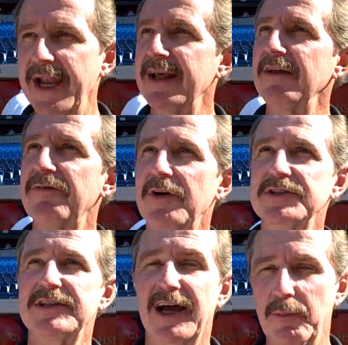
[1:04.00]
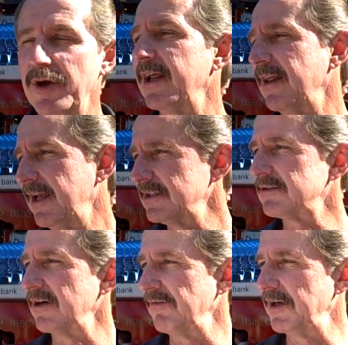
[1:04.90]
winning the
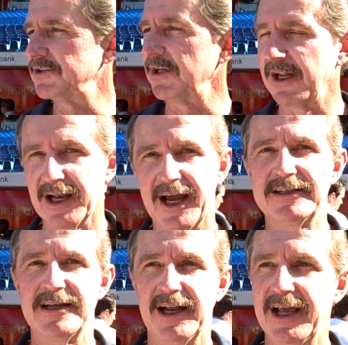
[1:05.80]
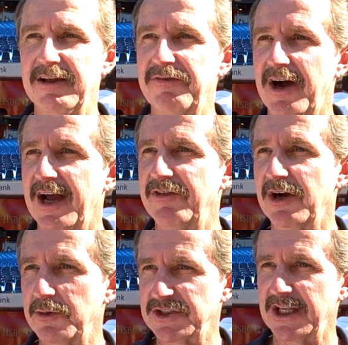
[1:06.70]
Eastern Division in 1985. You
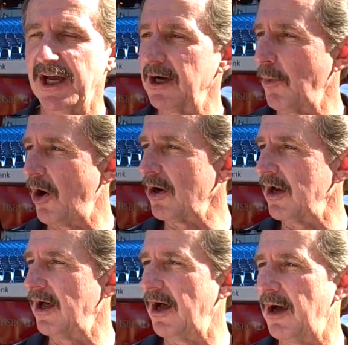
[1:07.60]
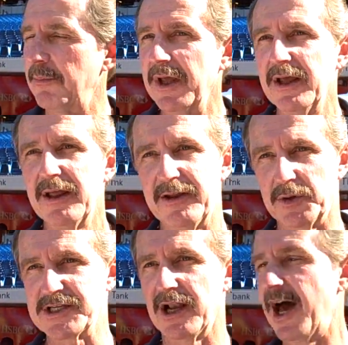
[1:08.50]
know, it was a young ball club. There
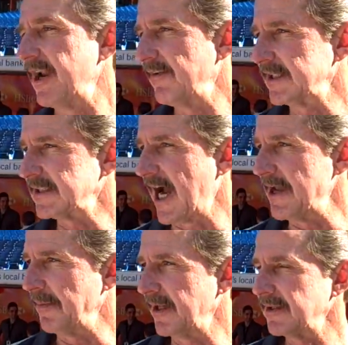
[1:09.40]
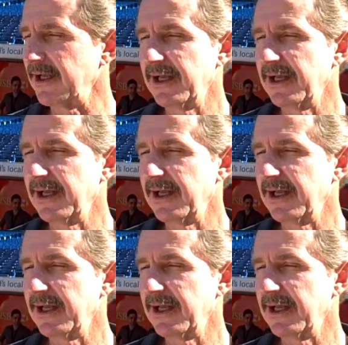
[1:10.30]
was a lot of excitement,